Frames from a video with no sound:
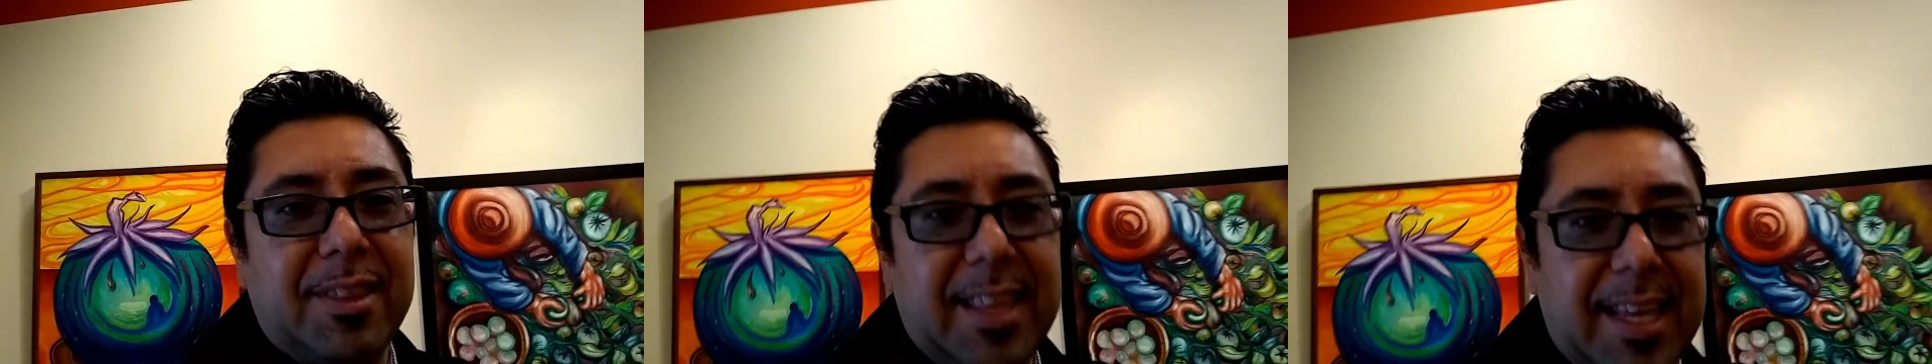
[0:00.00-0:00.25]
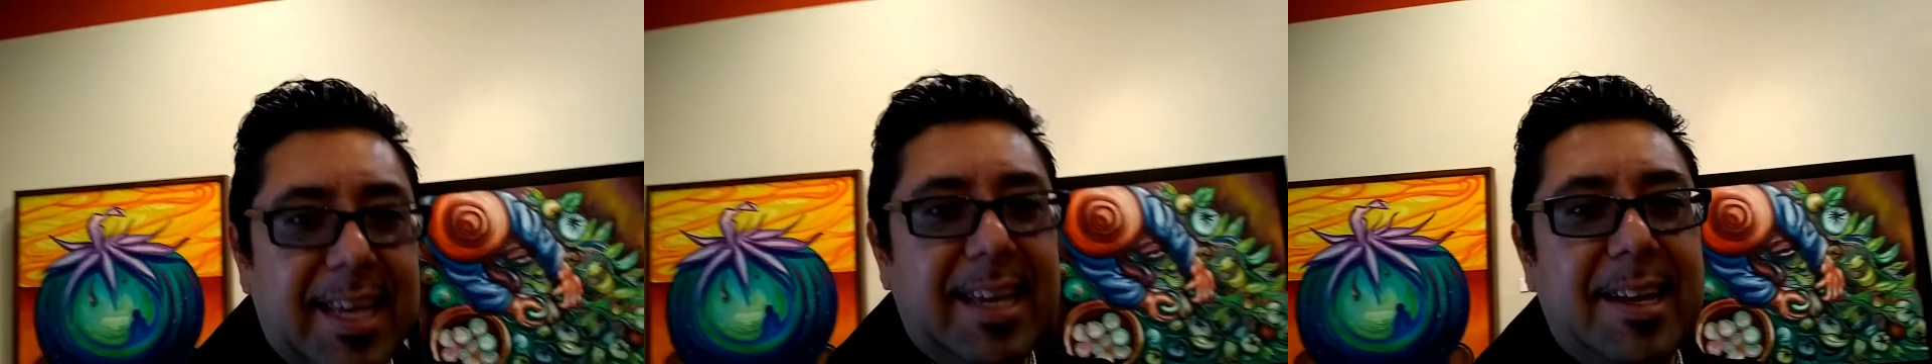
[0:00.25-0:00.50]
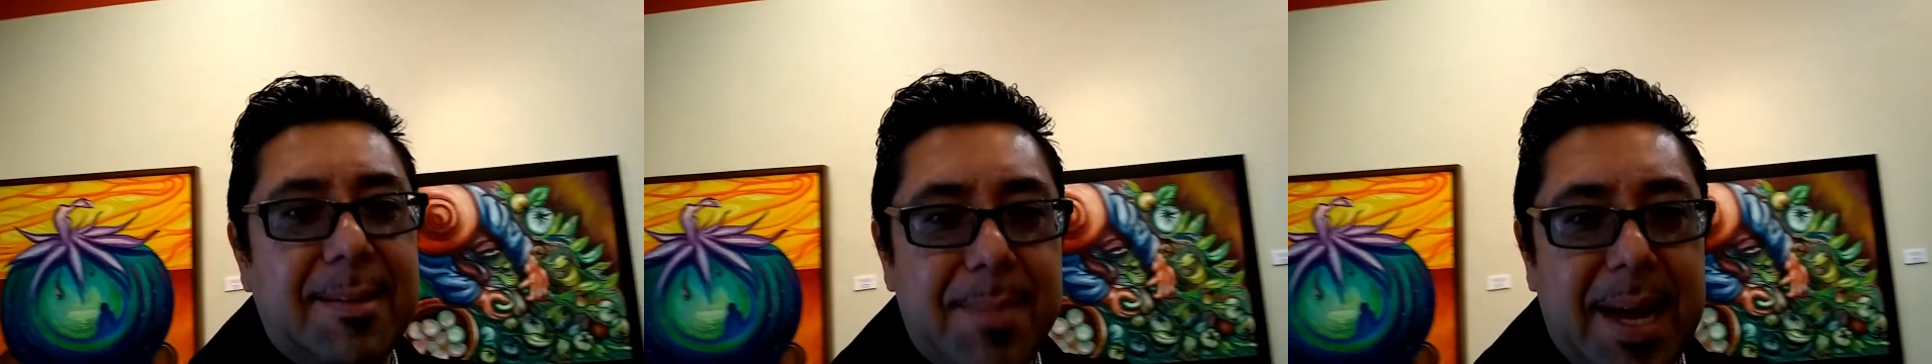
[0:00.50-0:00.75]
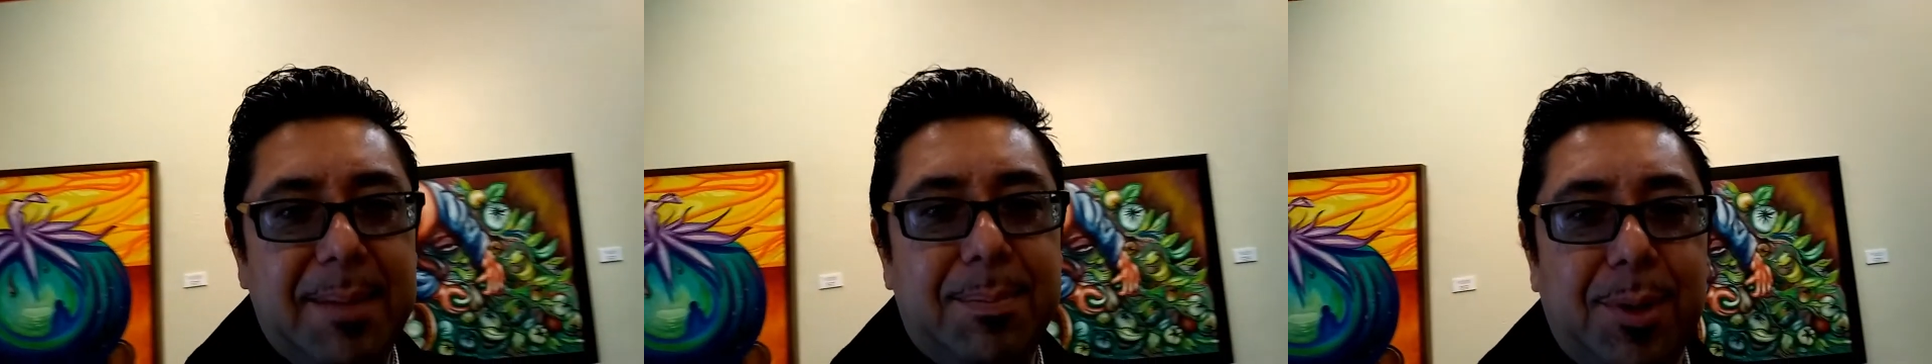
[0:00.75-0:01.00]
the
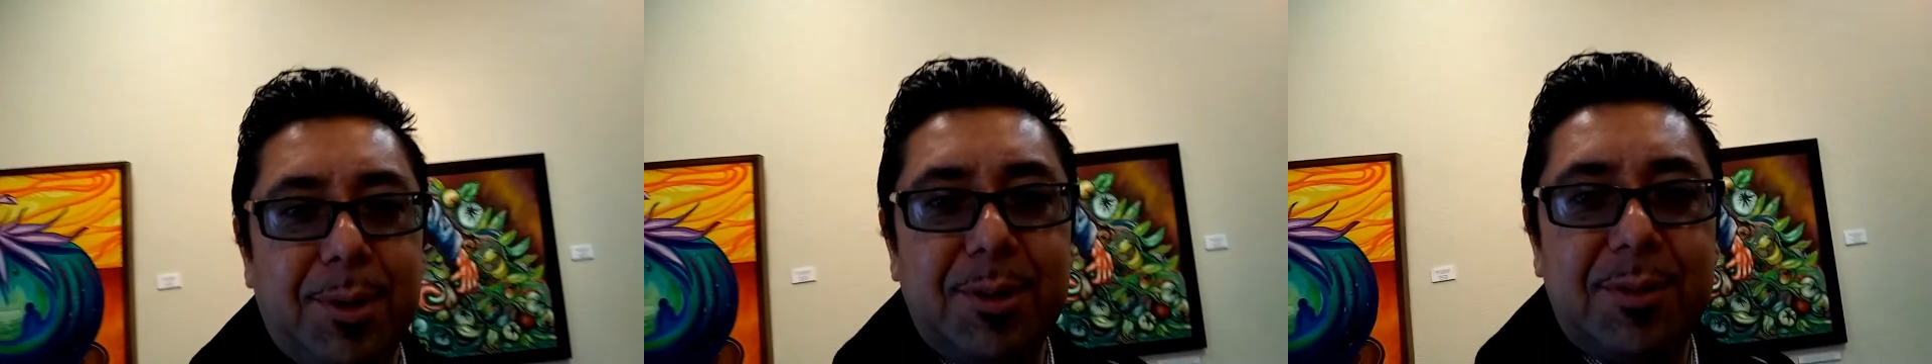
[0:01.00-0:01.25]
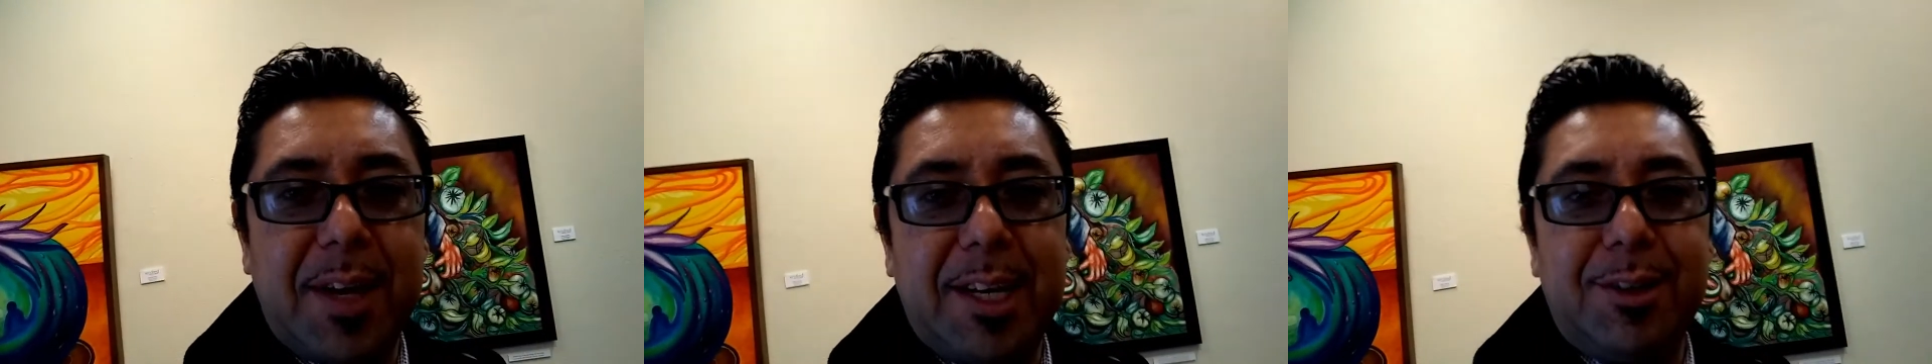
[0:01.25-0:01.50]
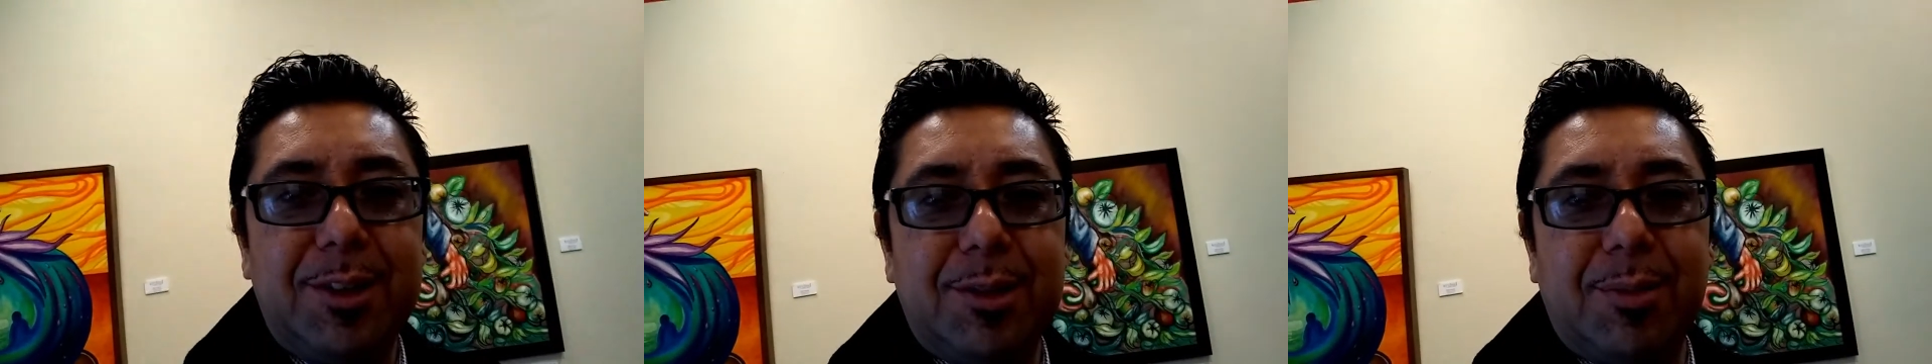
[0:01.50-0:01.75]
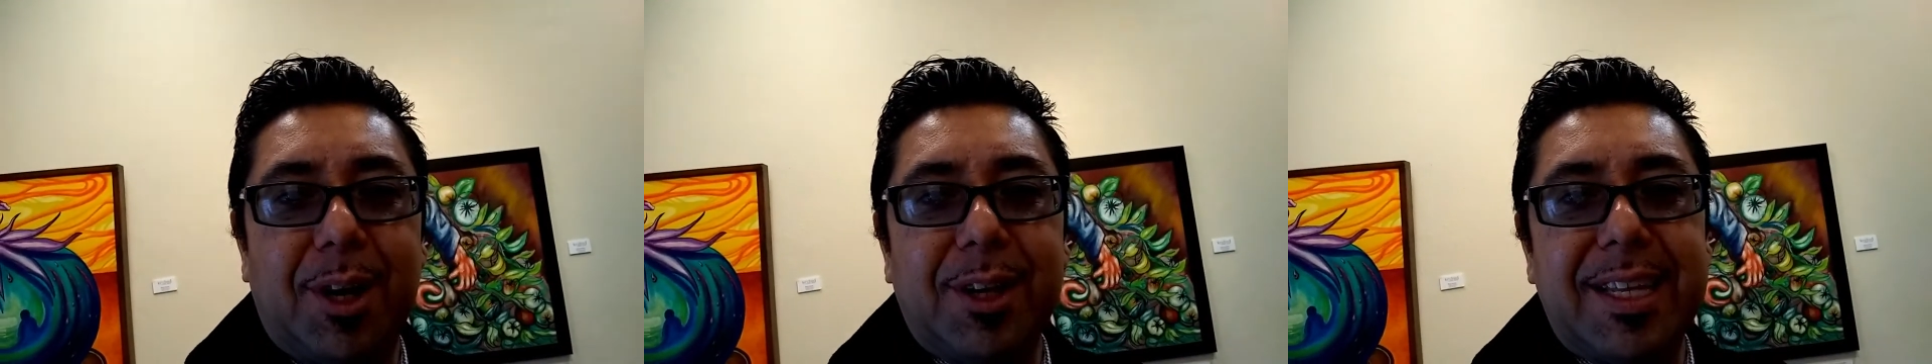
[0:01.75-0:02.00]
main produce vendor to
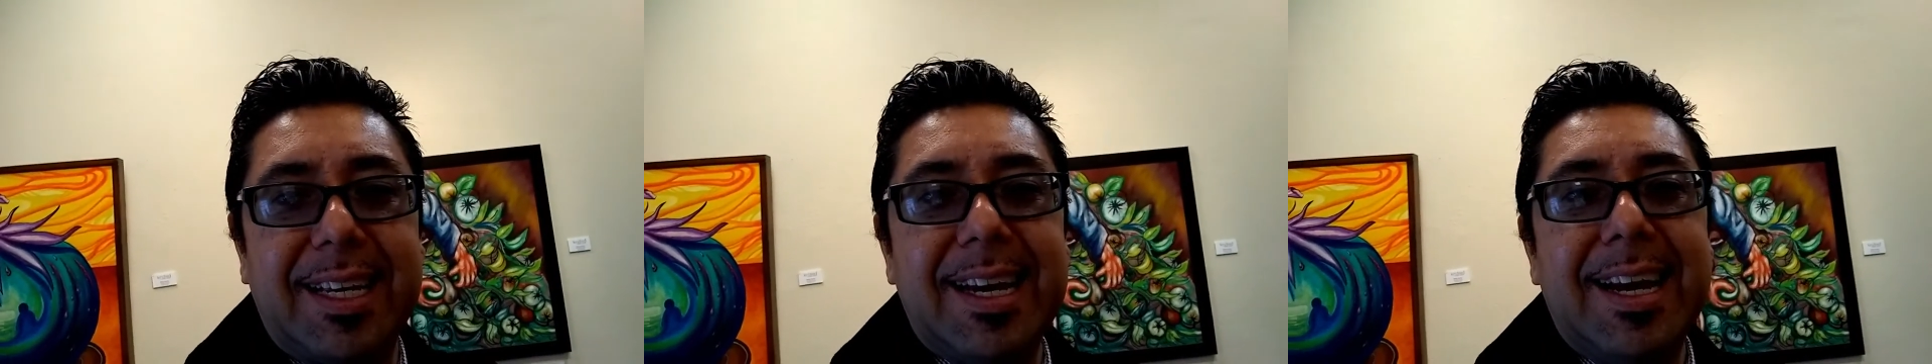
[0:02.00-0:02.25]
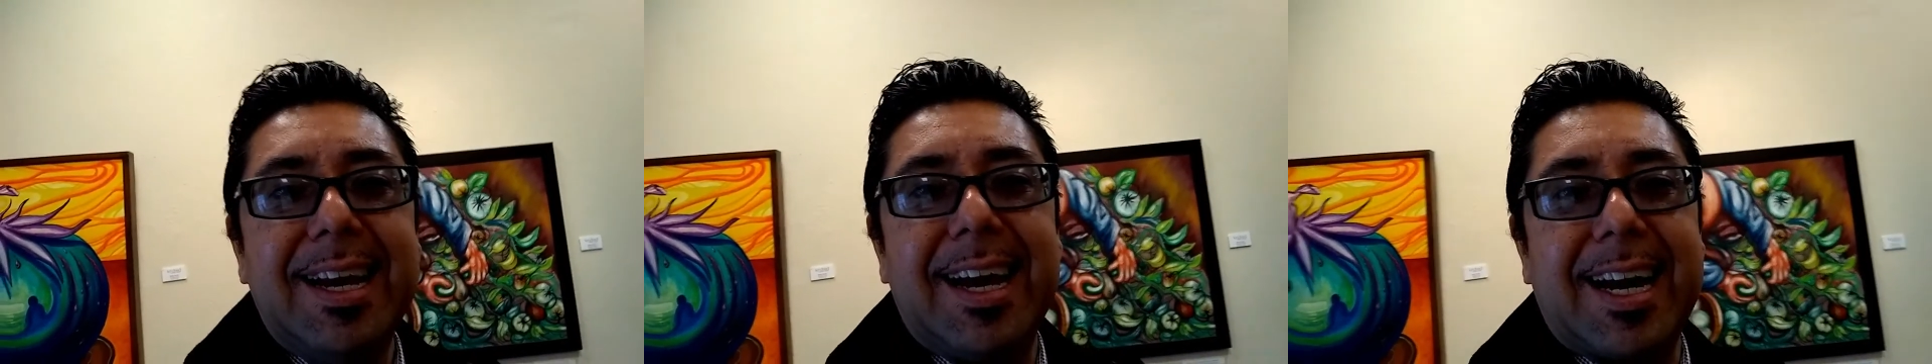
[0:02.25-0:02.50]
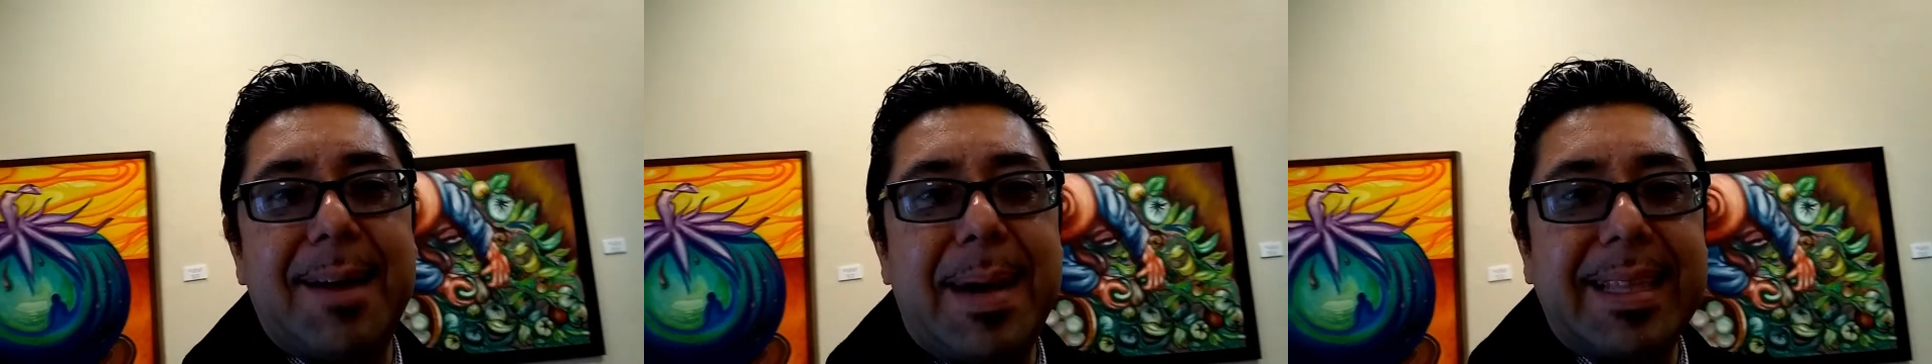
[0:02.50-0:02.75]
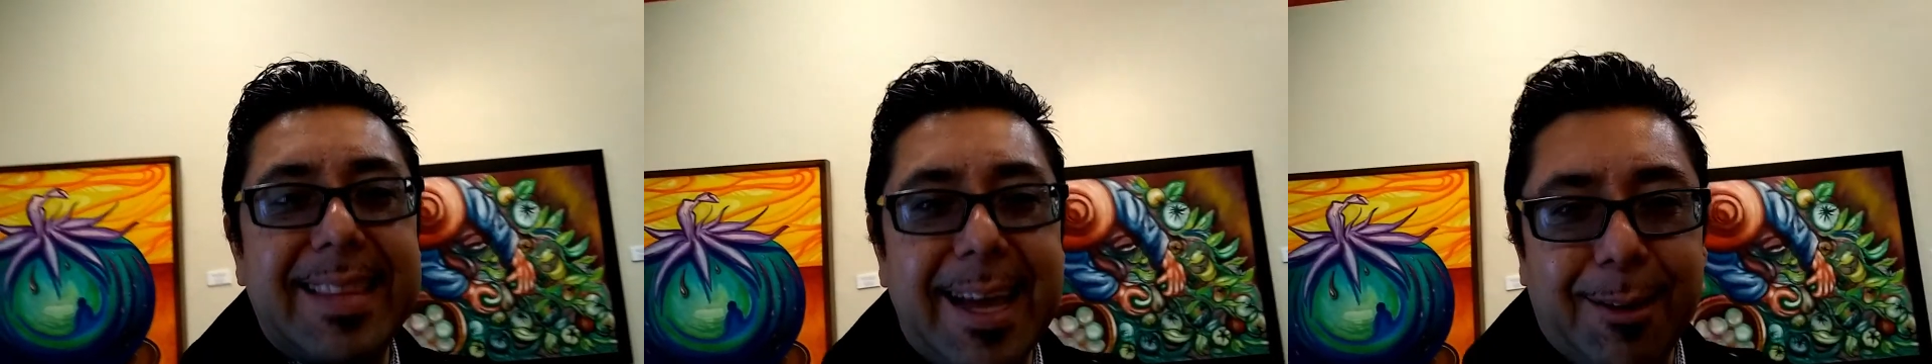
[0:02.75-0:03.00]
all the
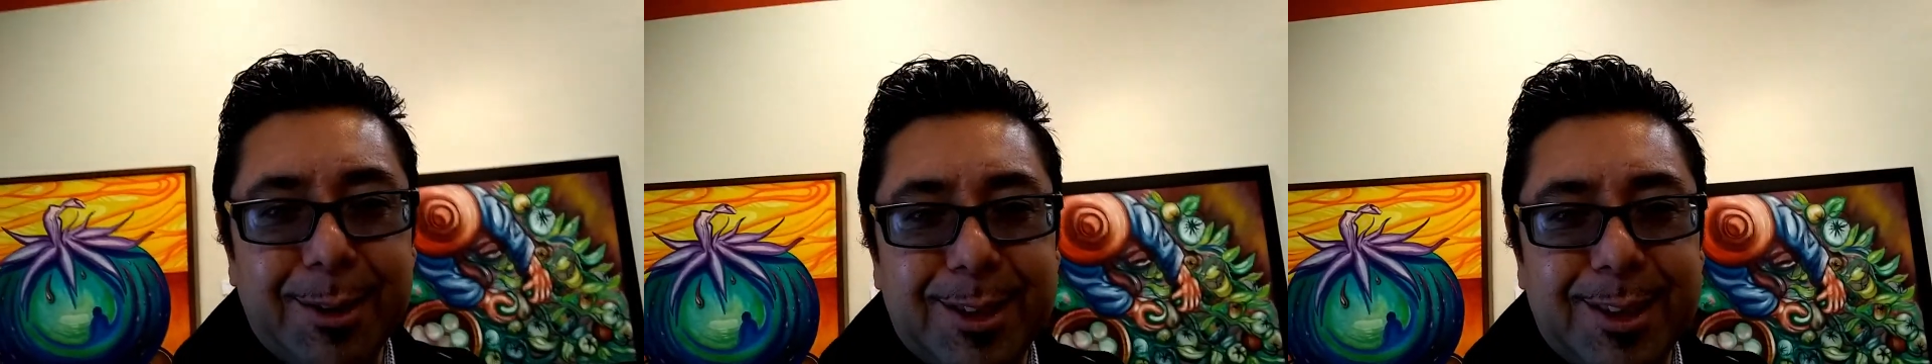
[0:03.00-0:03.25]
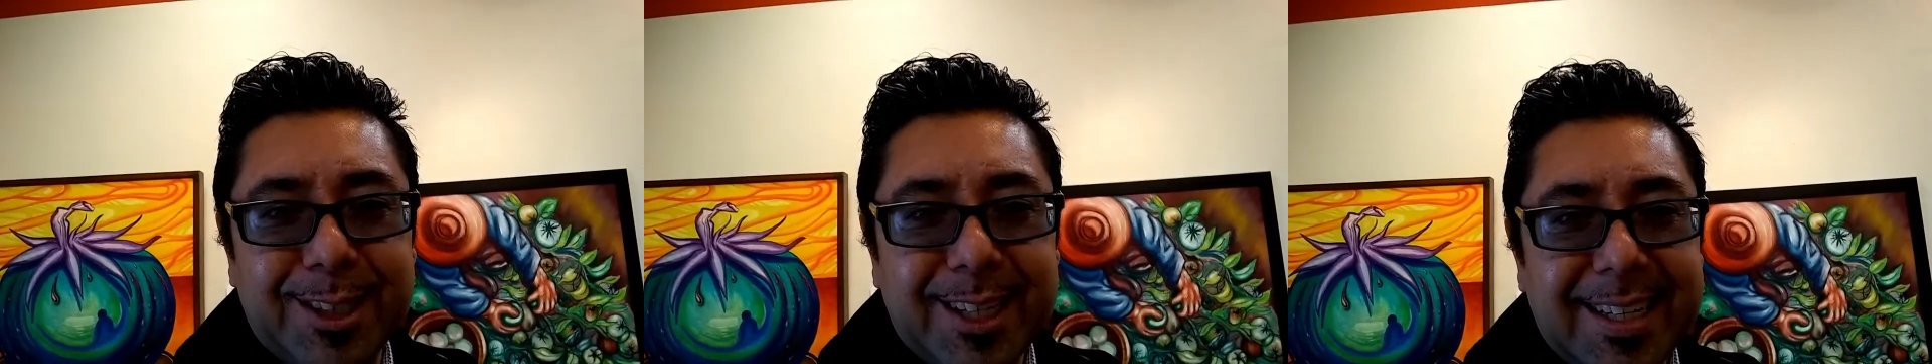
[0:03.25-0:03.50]
remateros,